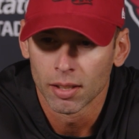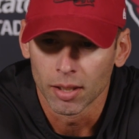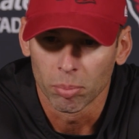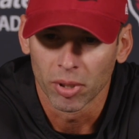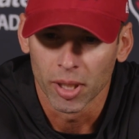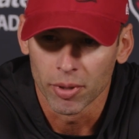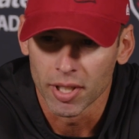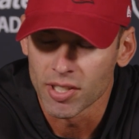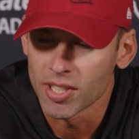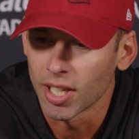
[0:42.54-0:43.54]
they play with
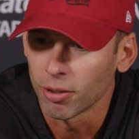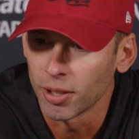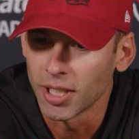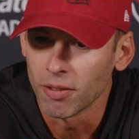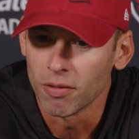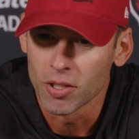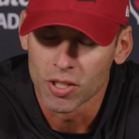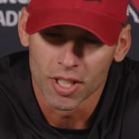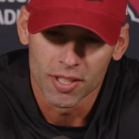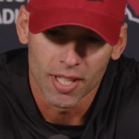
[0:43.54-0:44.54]
accelerated
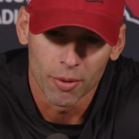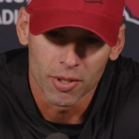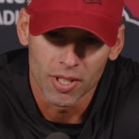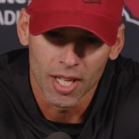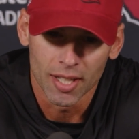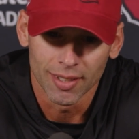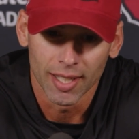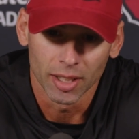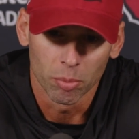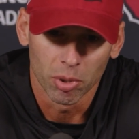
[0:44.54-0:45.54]
vision, as I would say. They
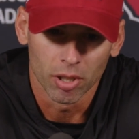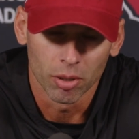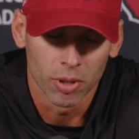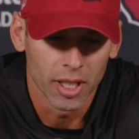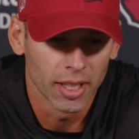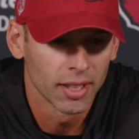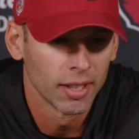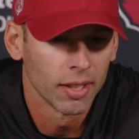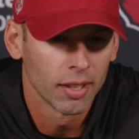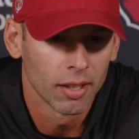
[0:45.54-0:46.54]
take the ball away.
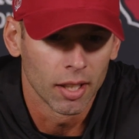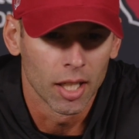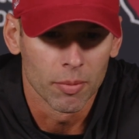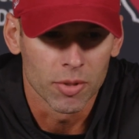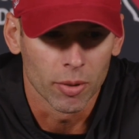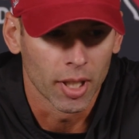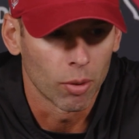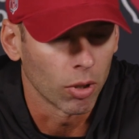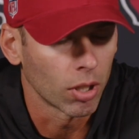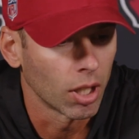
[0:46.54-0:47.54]
Um, so we got a
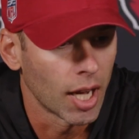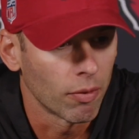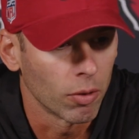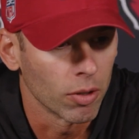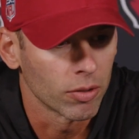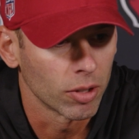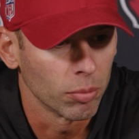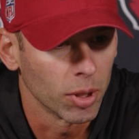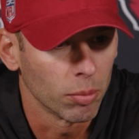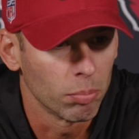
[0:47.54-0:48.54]
work cut out for us. It's
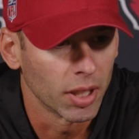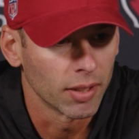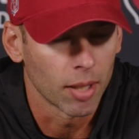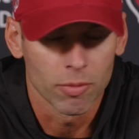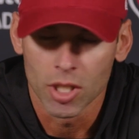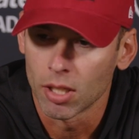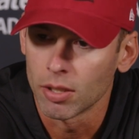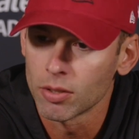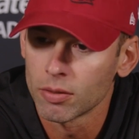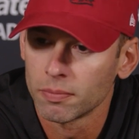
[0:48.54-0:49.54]
going to be a big time
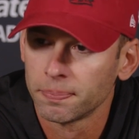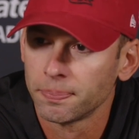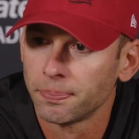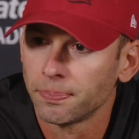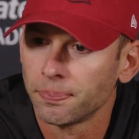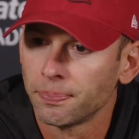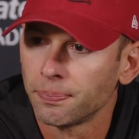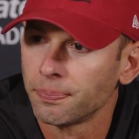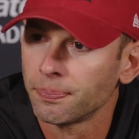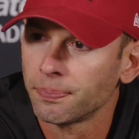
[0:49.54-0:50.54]
challenge. Do, uh,
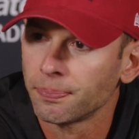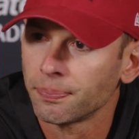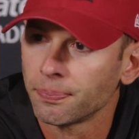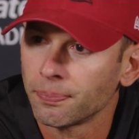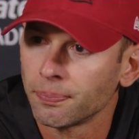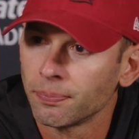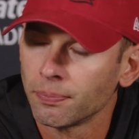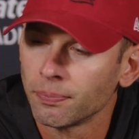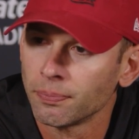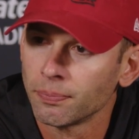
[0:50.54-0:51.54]
do,
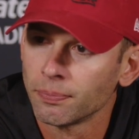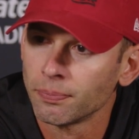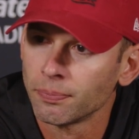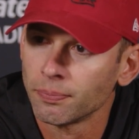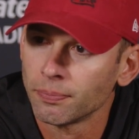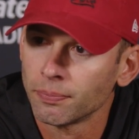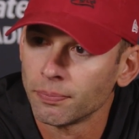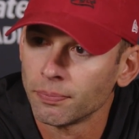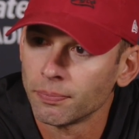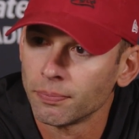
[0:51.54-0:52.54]
do
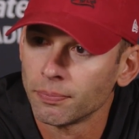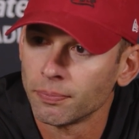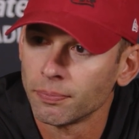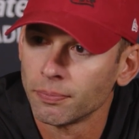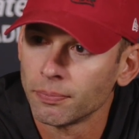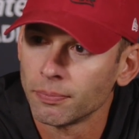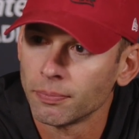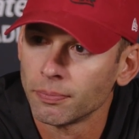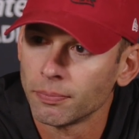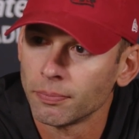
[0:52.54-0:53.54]
defending rookie
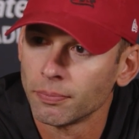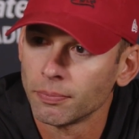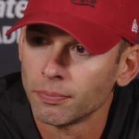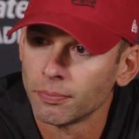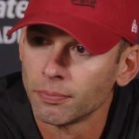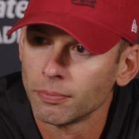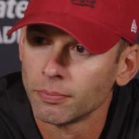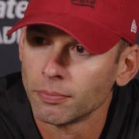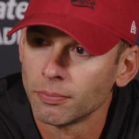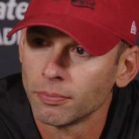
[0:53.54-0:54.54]
quarterbacks is that any different now
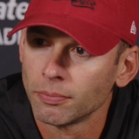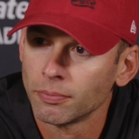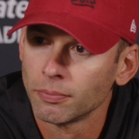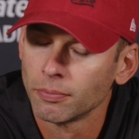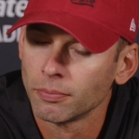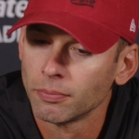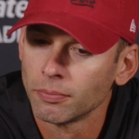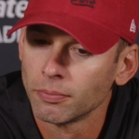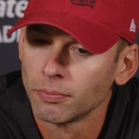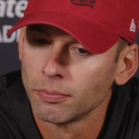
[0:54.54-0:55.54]
than maybe when you first
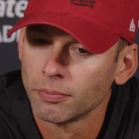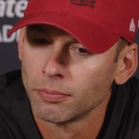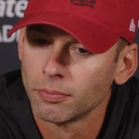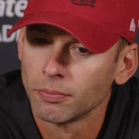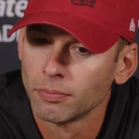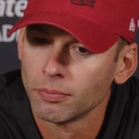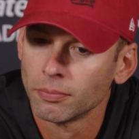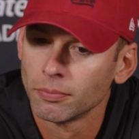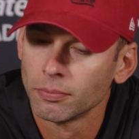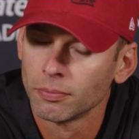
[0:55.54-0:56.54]
got into coaching in the
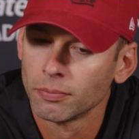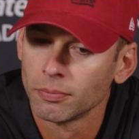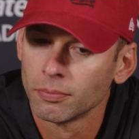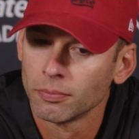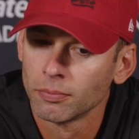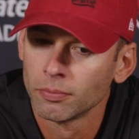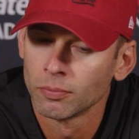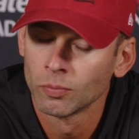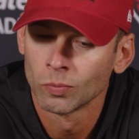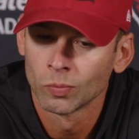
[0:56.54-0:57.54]
league,
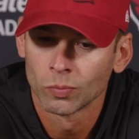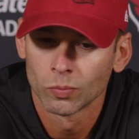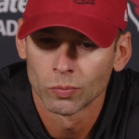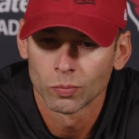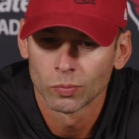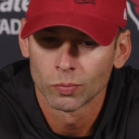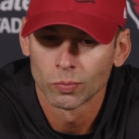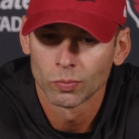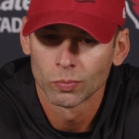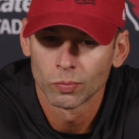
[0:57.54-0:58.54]
or is it about the same?